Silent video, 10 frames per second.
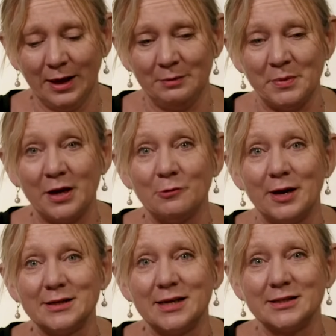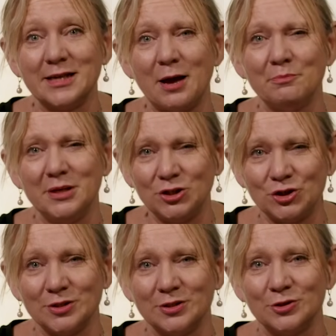In many ways, that's our
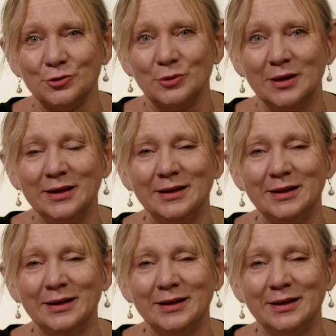mission, to